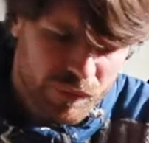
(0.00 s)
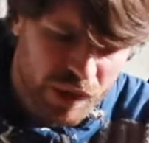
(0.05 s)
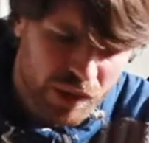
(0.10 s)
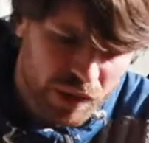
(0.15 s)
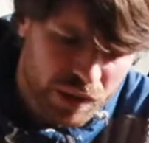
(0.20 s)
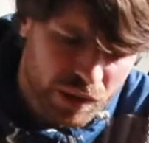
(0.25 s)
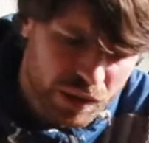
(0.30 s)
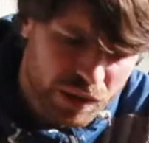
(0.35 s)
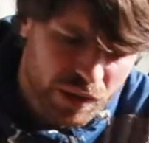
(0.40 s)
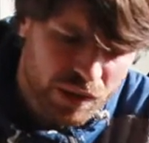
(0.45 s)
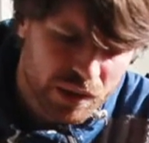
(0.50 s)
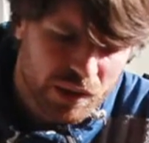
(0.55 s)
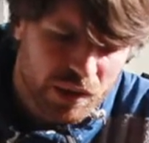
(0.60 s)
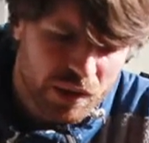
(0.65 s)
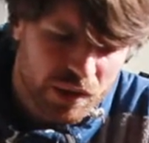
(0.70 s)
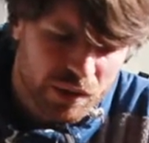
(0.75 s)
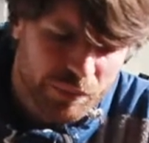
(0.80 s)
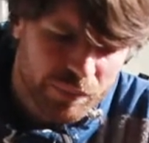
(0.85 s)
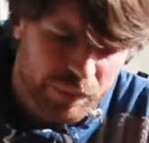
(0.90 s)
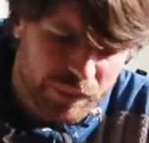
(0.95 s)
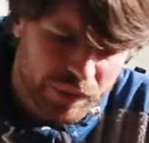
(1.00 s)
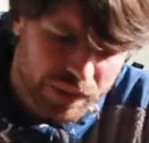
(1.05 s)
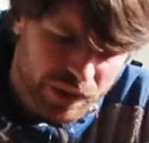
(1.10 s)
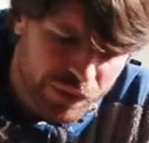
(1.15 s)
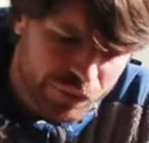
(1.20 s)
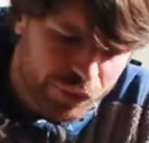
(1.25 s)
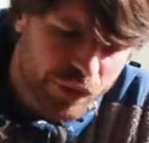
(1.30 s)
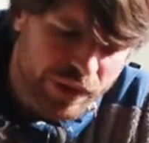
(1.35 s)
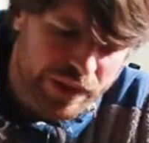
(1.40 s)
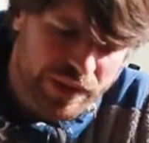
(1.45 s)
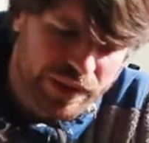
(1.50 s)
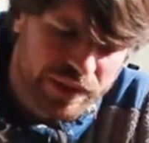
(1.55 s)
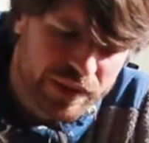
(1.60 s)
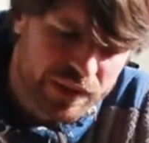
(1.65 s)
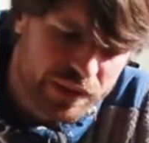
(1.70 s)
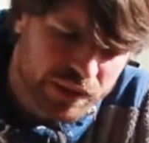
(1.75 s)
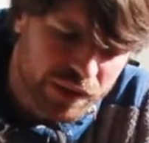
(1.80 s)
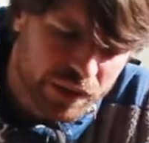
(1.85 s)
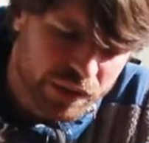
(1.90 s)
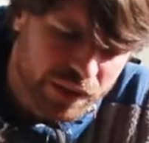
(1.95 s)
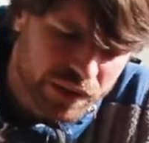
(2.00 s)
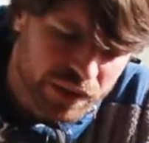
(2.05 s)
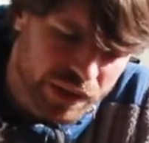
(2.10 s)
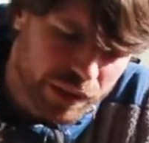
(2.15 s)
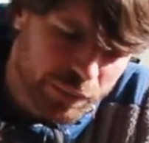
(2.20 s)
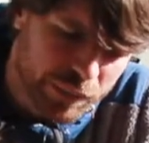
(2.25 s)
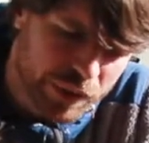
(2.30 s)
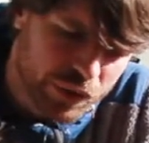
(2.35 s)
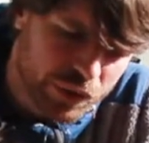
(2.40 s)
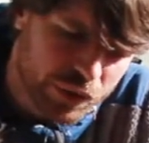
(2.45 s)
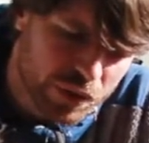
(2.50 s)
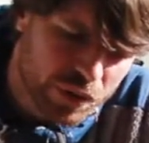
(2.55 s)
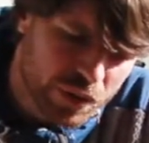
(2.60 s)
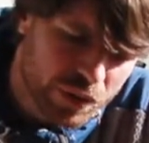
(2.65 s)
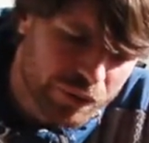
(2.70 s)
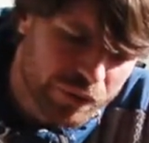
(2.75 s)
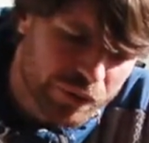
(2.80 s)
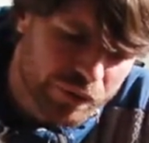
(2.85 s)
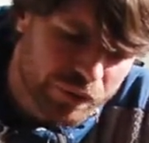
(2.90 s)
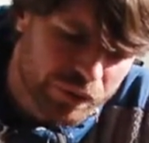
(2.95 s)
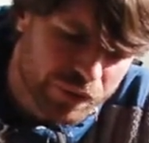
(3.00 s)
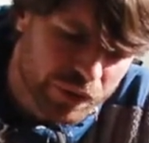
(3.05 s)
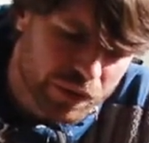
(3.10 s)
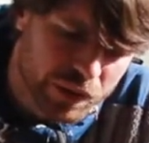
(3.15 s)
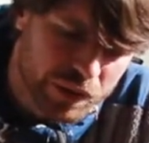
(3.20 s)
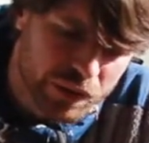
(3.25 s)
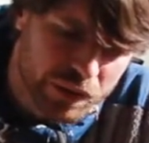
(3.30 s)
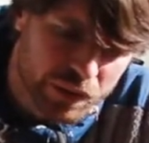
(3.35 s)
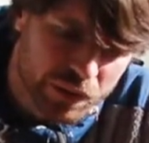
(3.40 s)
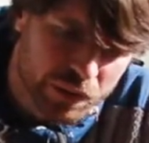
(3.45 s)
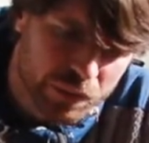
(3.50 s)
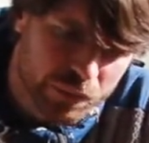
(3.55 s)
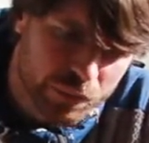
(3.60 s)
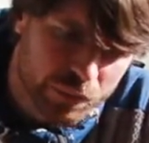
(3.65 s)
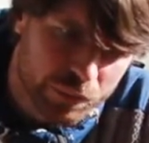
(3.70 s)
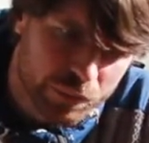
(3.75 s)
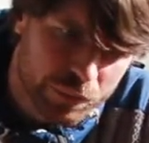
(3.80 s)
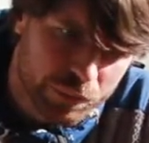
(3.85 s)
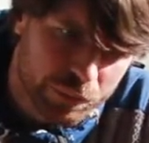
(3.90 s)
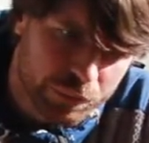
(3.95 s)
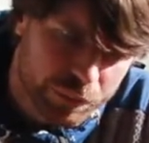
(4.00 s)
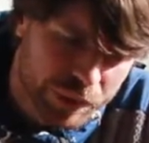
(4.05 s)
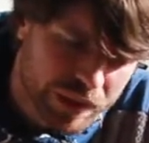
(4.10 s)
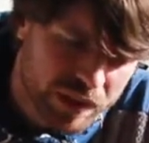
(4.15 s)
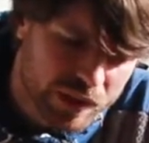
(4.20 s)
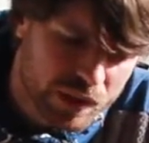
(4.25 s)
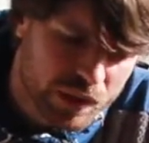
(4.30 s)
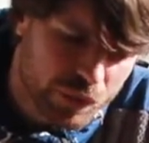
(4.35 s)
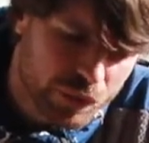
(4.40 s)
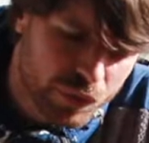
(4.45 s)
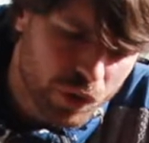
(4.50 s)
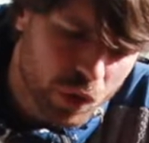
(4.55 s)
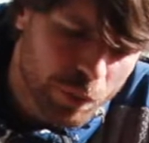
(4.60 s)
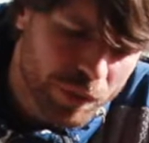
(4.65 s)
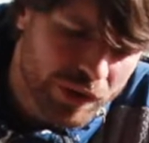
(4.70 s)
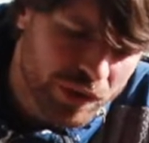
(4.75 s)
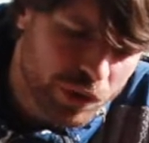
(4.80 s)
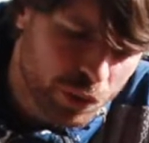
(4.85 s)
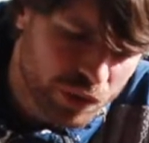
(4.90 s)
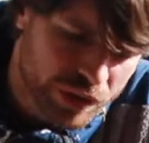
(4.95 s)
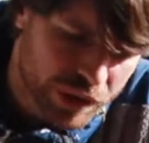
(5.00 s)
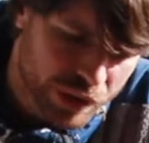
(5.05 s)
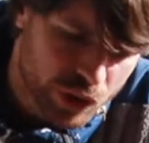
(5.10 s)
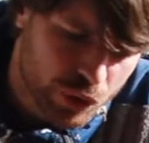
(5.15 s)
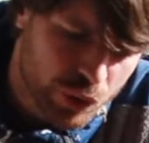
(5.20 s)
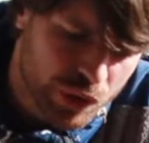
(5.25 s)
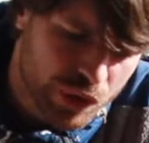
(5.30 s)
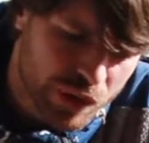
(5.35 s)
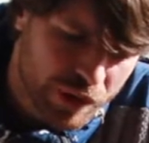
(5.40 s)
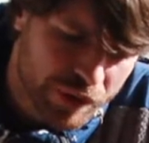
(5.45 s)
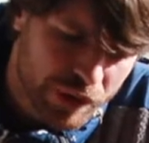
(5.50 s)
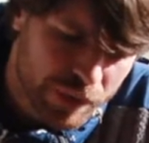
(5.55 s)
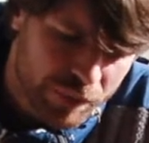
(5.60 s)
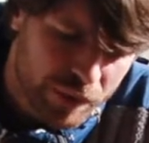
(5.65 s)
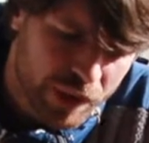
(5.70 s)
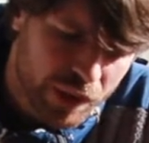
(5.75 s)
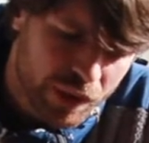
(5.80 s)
a difference in the diameter of the pieces of rope that you attach to each other,